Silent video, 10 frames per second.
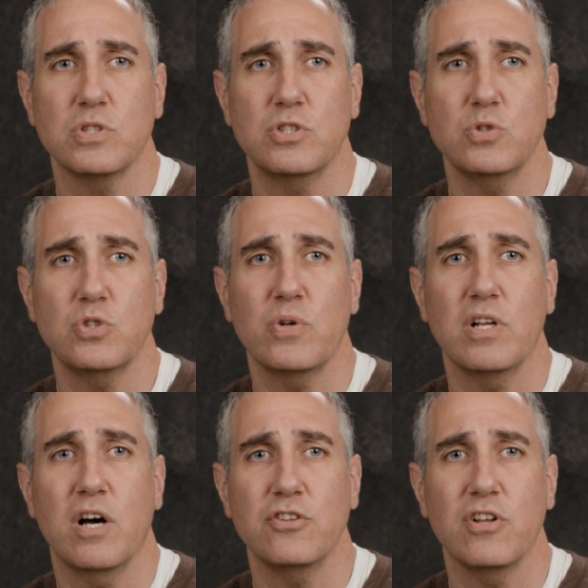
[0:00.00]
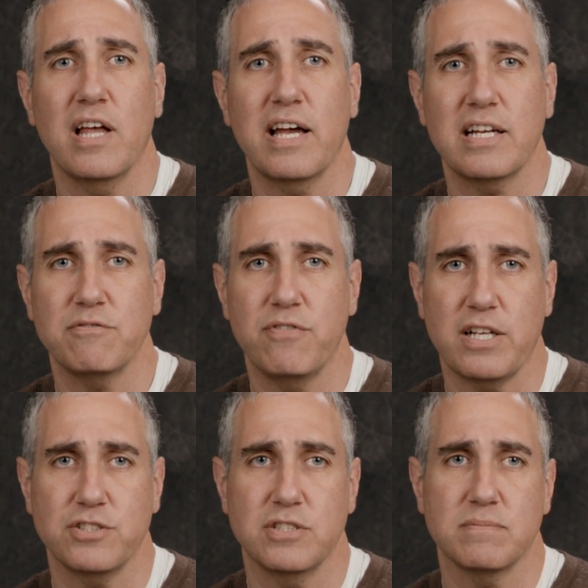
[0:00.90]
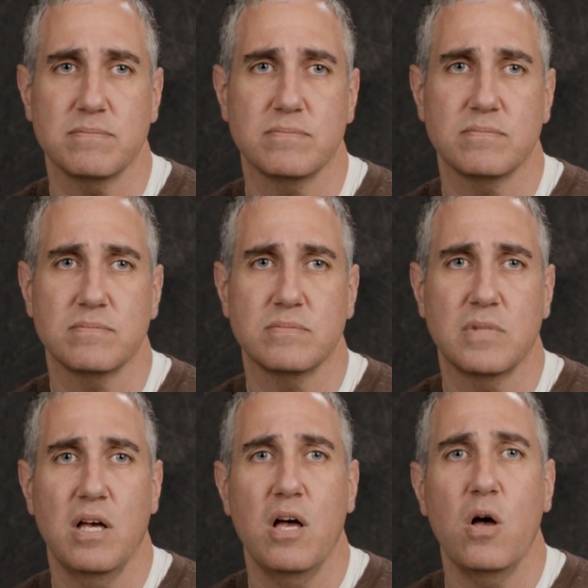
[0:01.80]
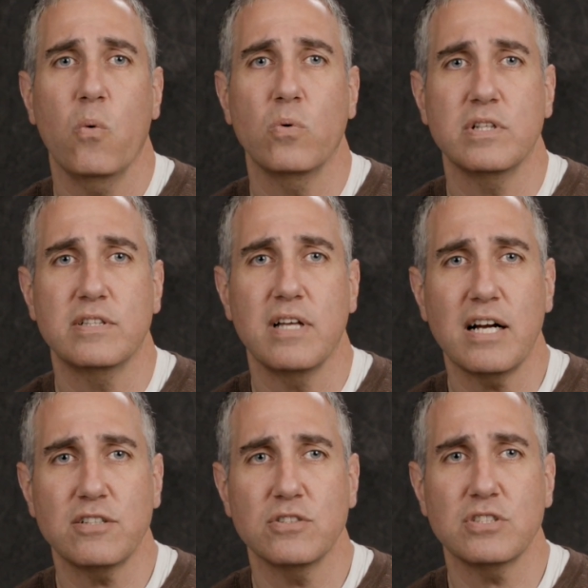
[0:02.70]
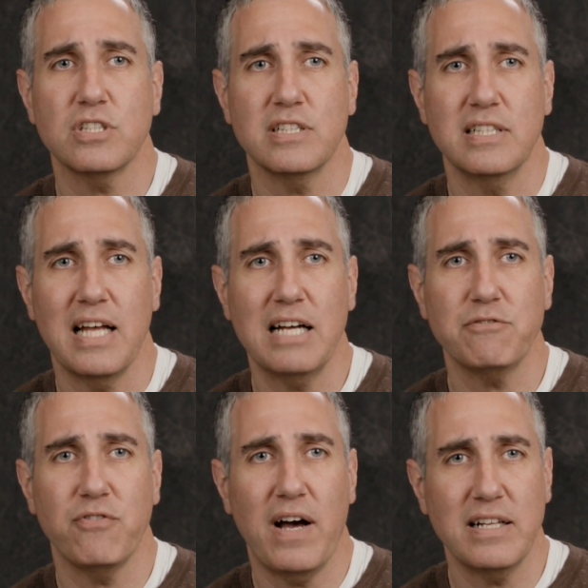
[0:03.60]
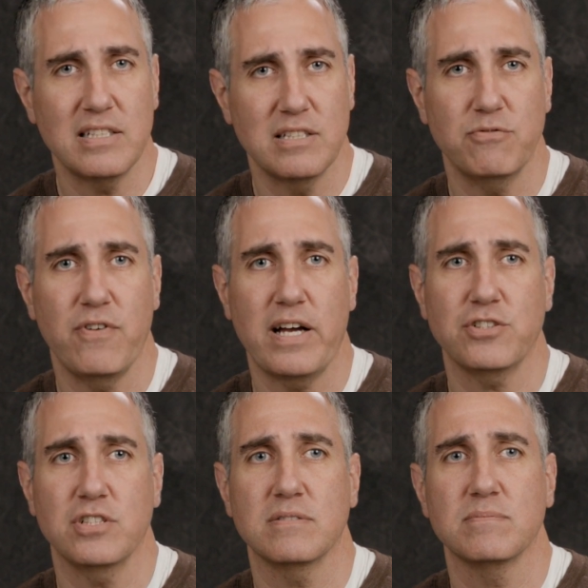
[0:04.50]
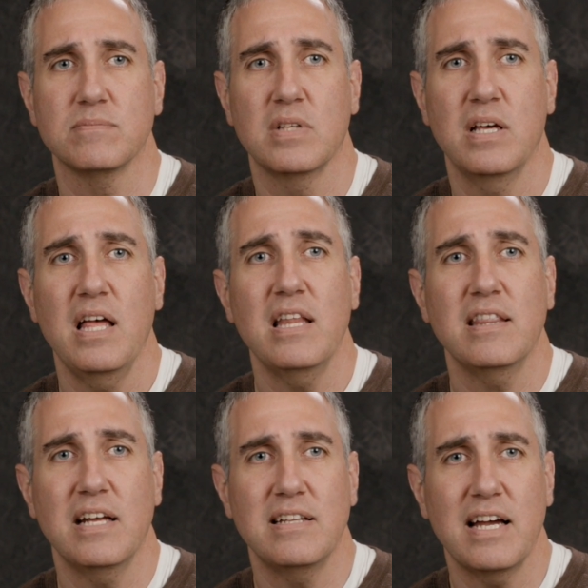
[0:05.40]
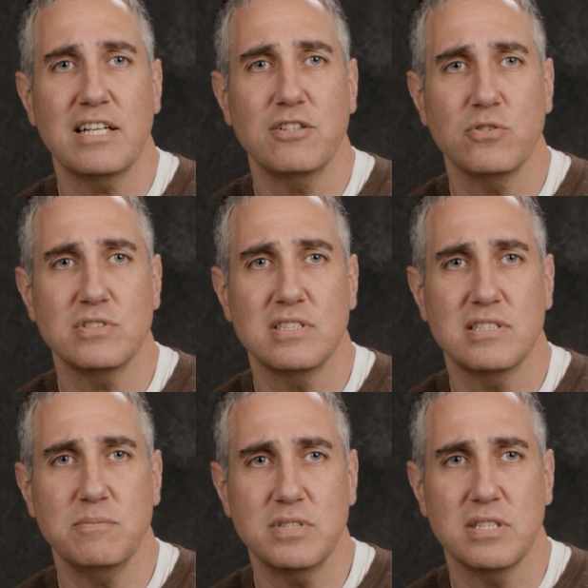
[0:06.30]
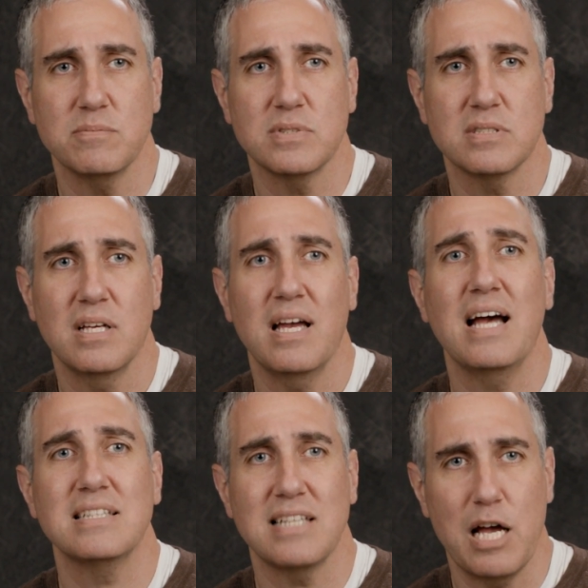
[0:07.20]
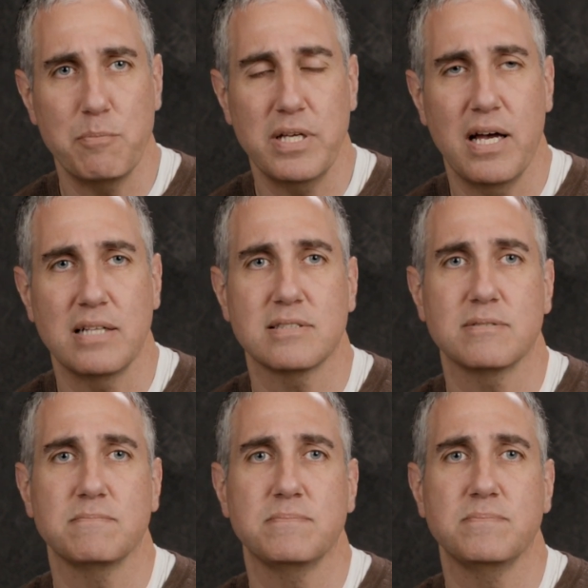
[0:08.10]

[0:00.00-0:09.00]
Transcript: were due to an underlying infection. When the doctors could not find an infection, they diagnosed the symptoms as IBS.